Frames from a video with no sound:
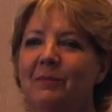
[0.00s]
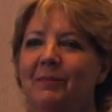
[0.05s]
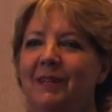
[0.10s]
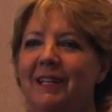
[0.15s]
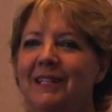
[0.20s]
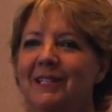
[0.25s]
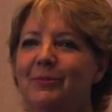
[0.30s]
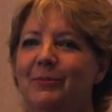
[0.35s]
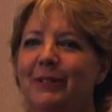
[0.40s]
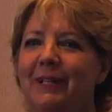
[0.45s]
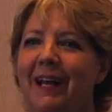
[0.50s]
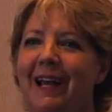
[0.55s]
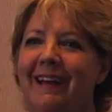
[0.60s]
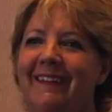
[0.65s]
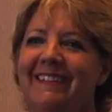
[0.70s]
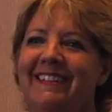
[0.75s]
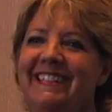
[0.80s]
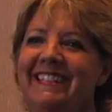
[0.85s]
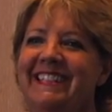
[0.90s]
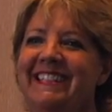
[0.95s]
because when
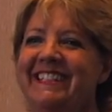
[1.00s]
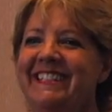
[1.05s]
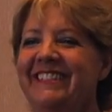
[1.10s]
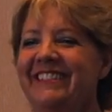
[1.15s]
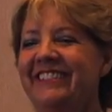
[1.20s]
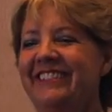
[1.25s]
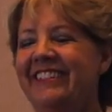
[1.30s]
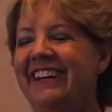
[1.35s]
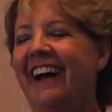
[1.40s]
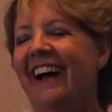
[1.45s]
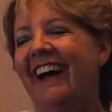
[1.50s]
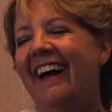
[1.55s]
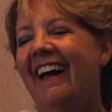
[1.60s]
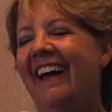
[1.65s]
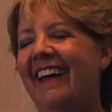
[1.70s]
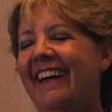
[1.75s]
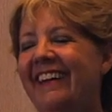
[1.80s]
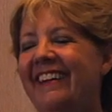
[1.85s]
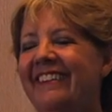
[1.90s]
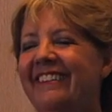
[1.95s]
I was in junior high,
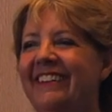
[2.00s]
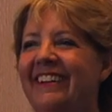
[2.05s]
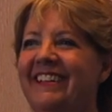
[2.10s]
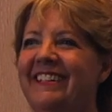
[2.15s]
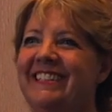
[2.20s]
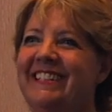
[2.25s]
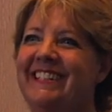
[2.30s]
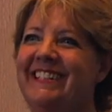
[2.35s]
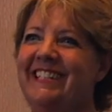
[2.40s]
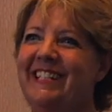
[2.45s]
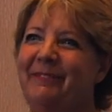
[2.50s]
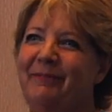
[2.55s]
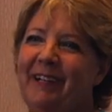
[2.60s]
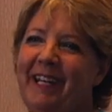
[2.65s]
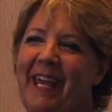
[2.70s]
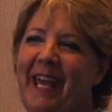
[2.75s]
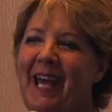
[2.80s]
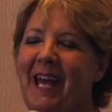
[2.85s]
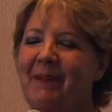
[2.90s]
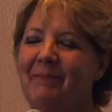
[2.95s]
I had a crush at summer
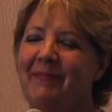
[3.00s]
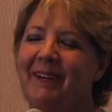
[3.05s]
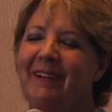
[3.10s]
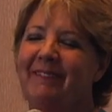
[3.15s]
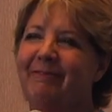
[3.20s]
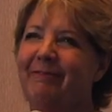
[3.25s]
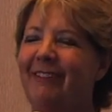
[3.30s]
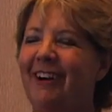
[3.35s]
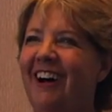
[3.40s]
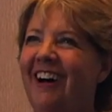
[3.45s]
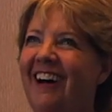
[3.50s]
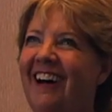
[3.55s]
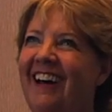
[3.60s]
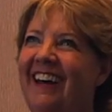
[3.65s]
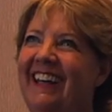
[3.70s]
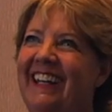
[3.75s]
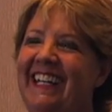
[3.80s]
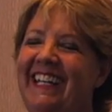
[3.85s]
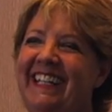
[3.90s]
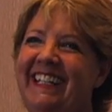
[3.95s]
camp on
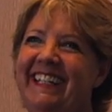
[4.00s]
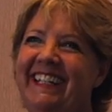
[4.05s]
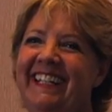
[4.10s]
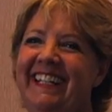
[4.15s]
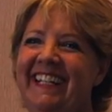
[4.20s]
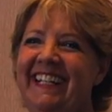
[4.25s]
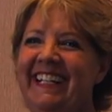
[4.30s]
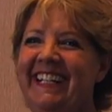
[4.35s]
Ron, and